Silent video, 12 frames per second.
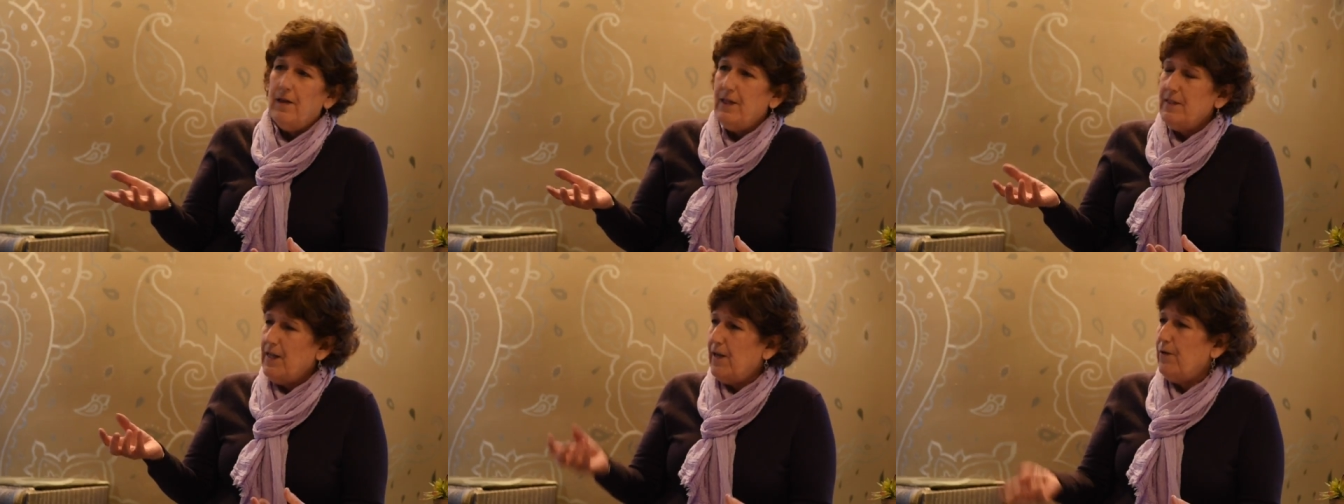
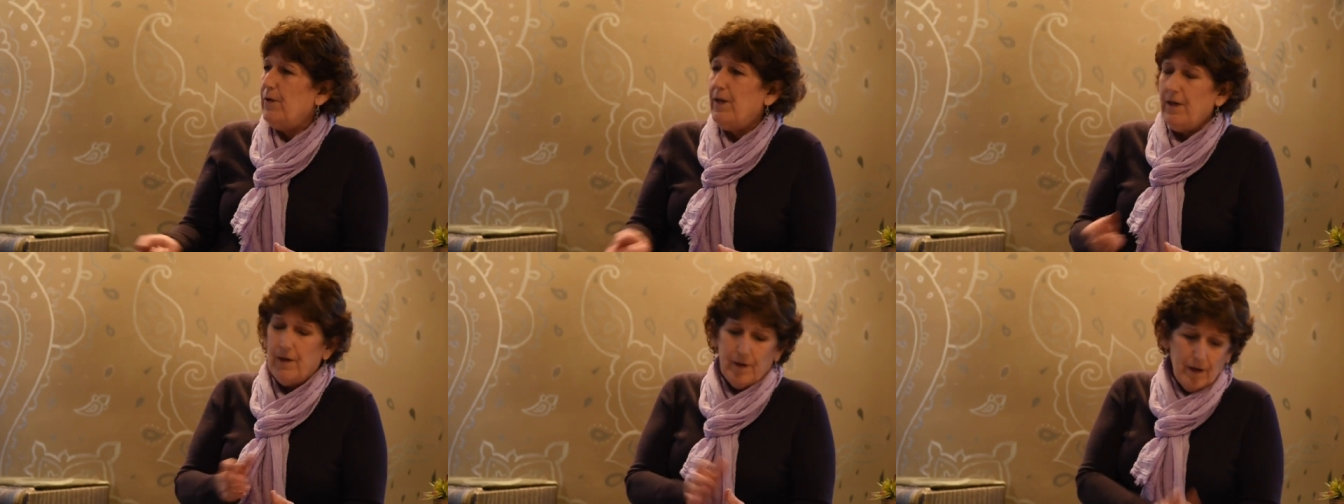these
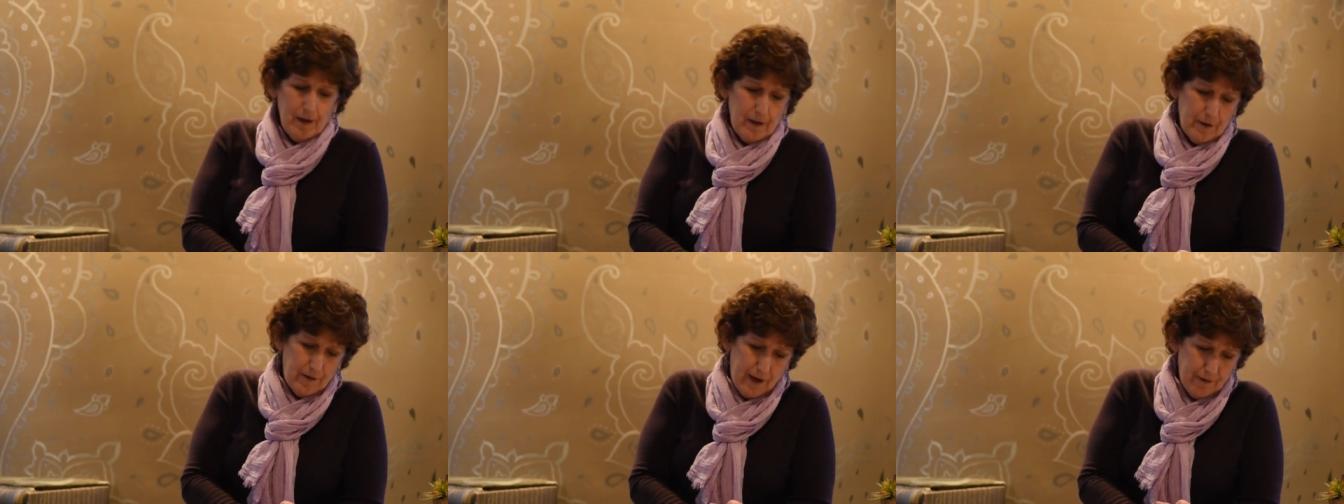equity
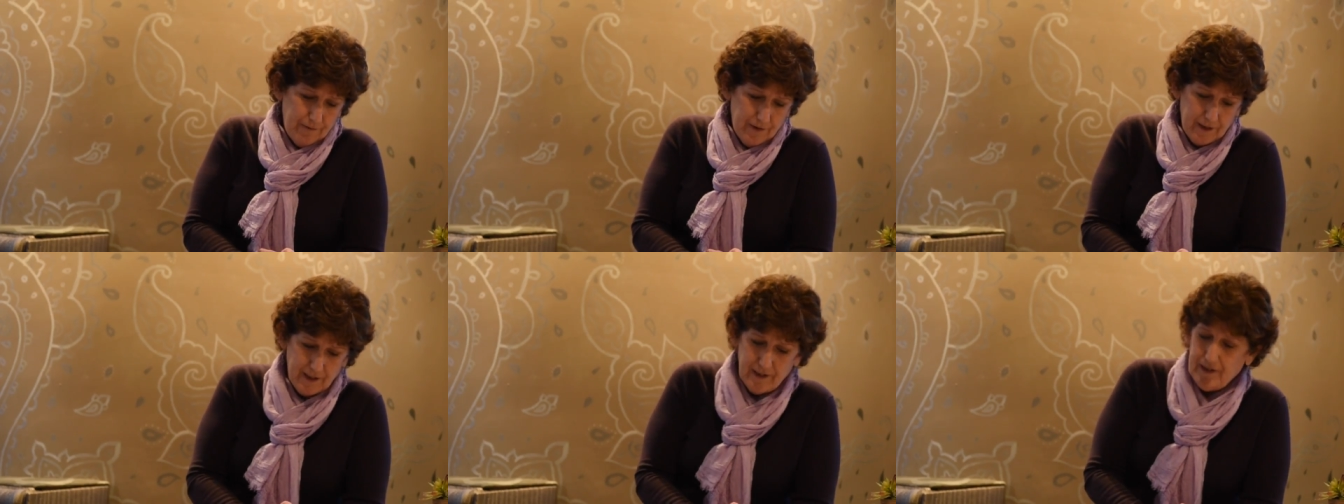
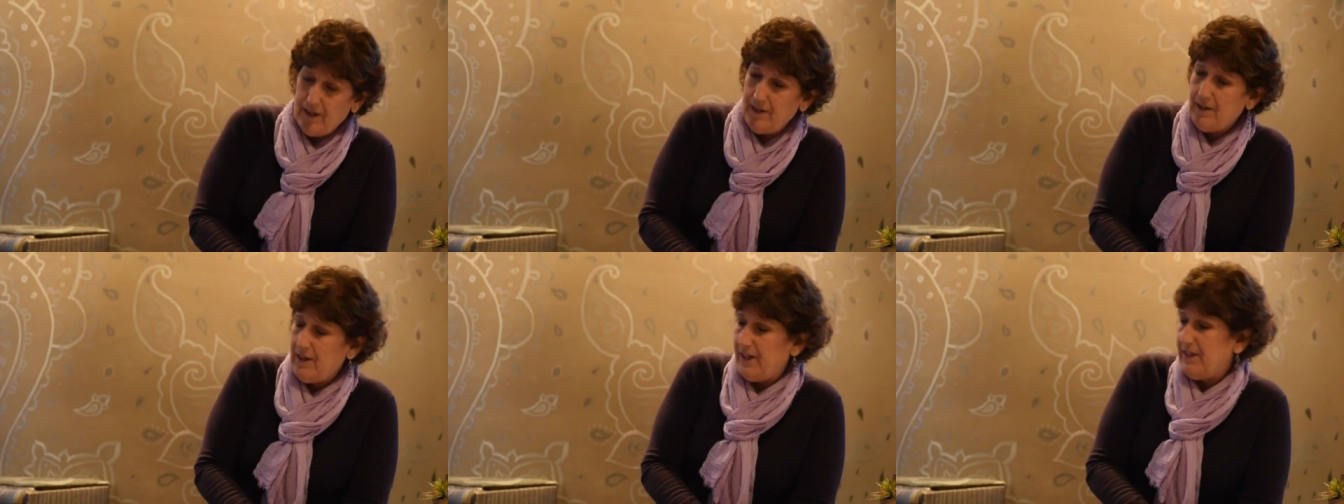crowdfunding
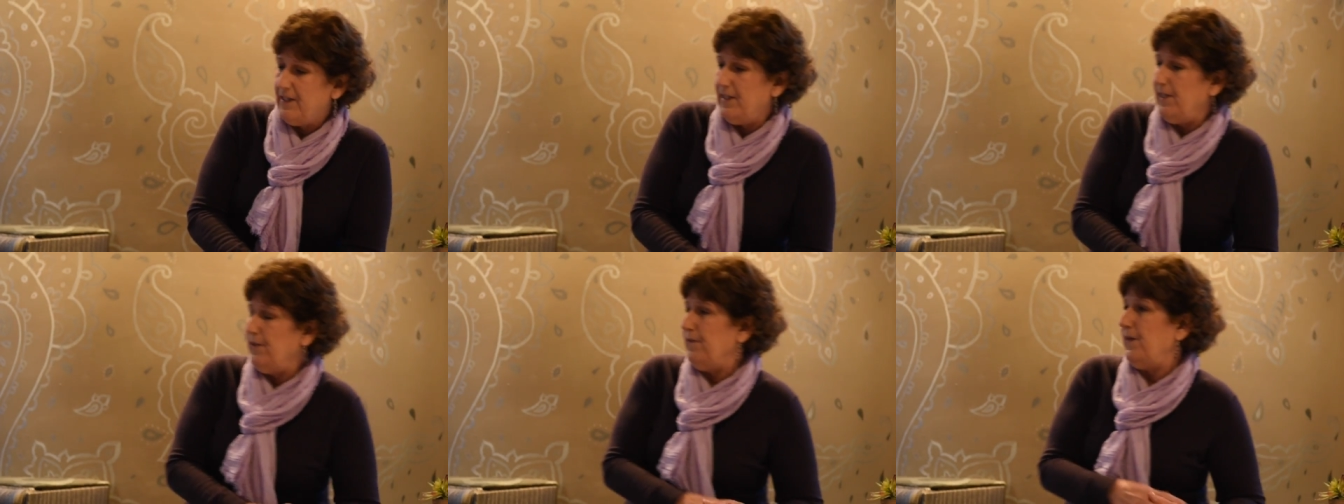sites like
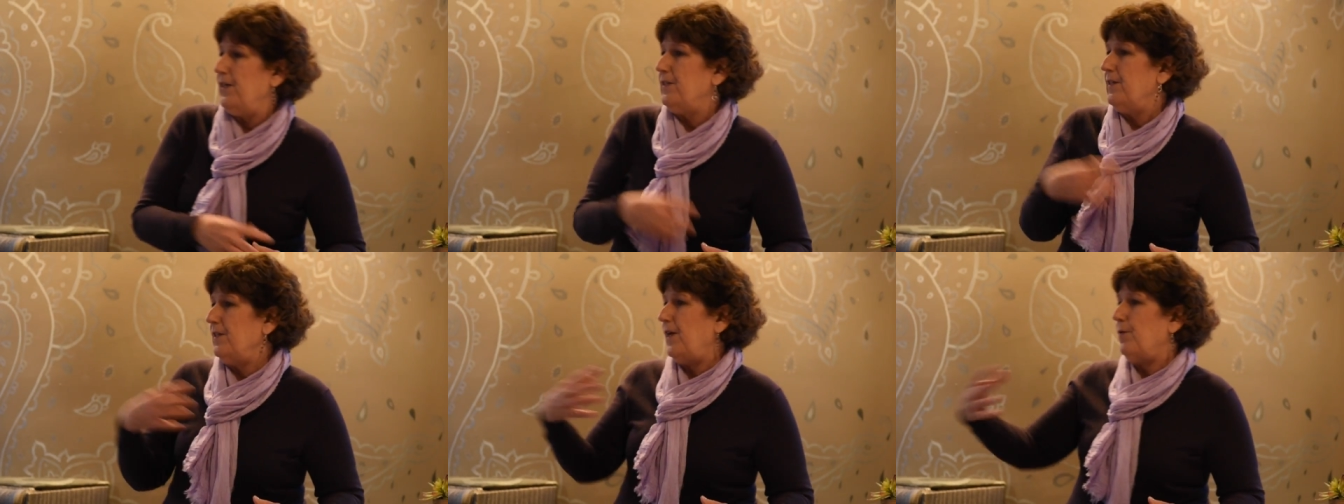Seed
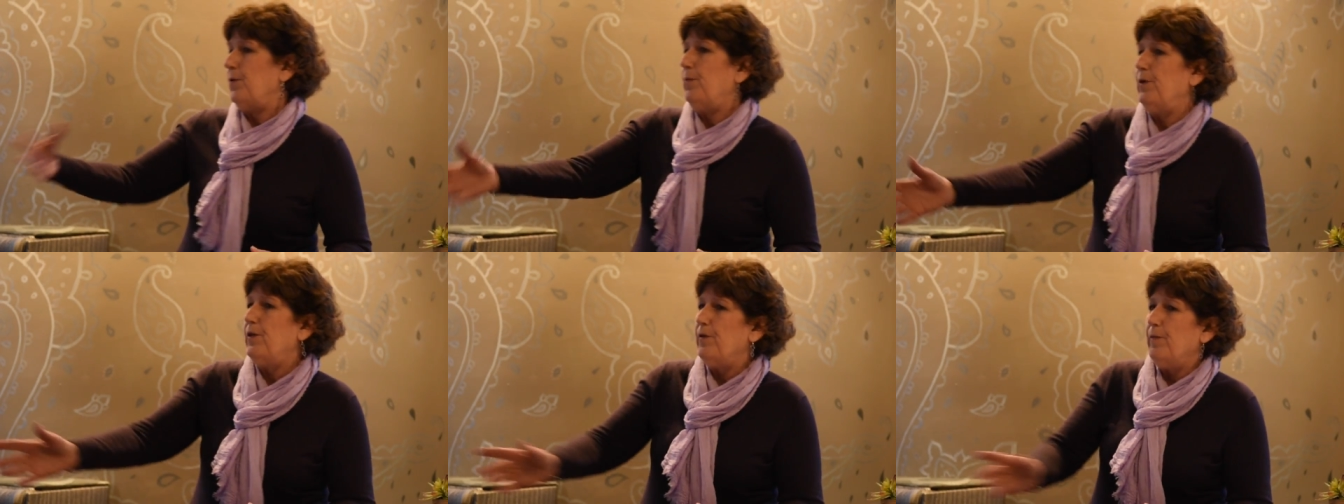Invest, and they would
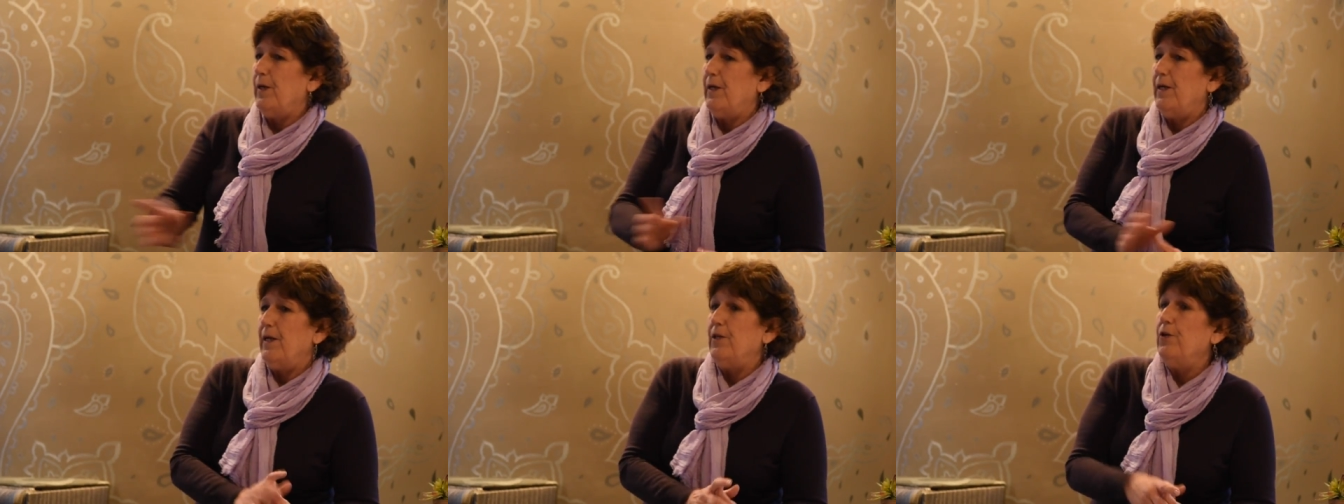put their
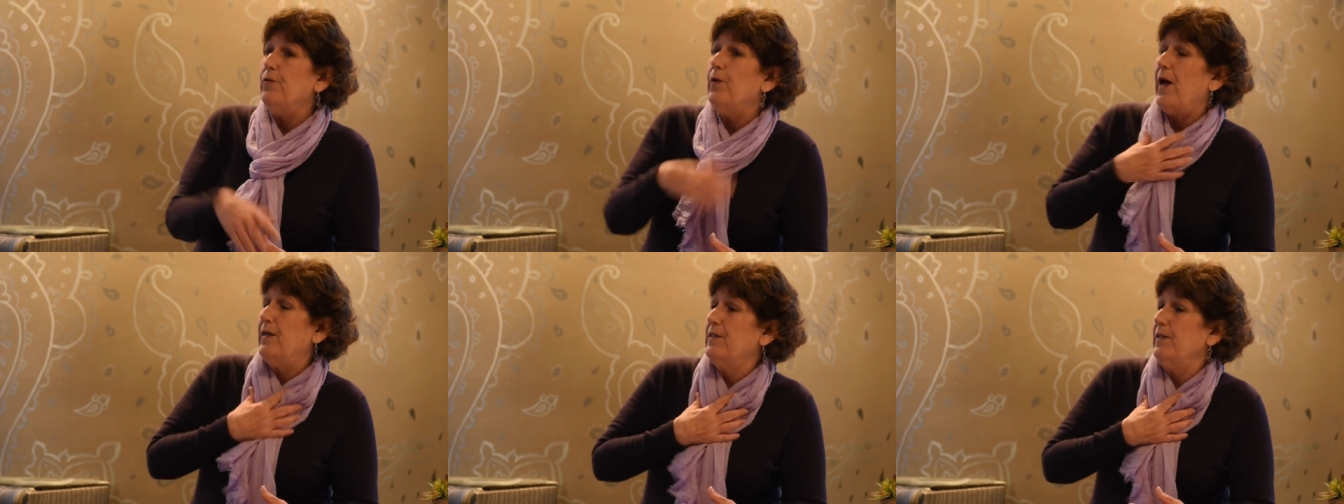money, and
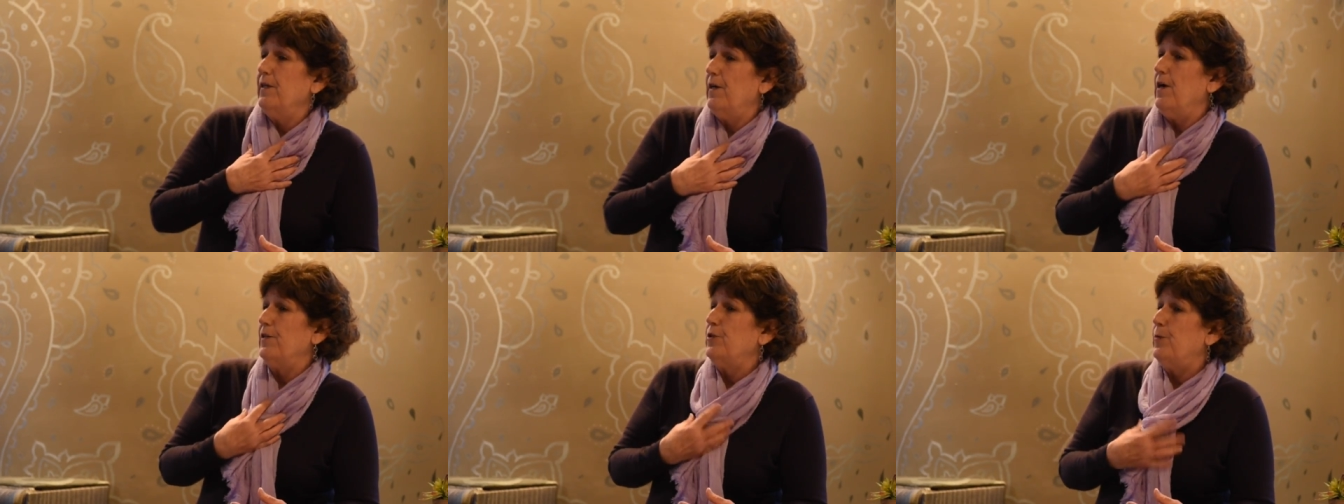you as an
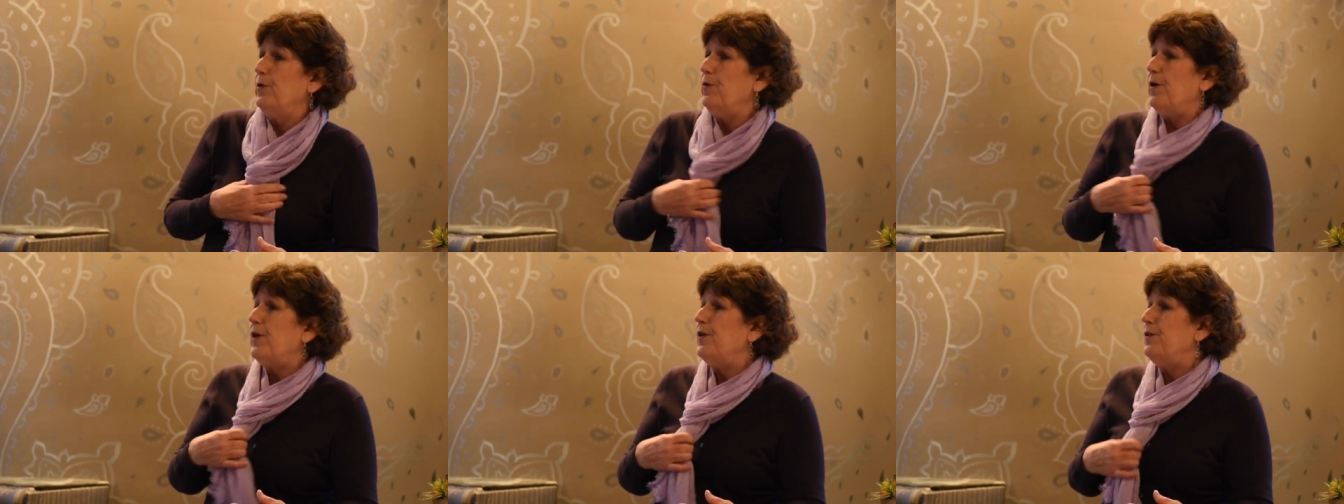
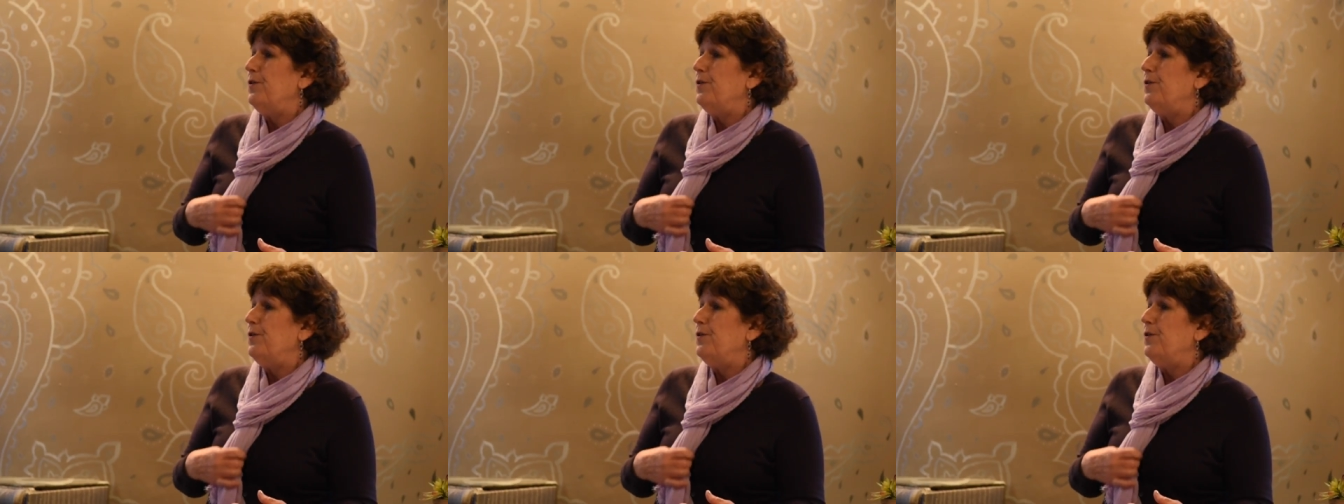entrepreneur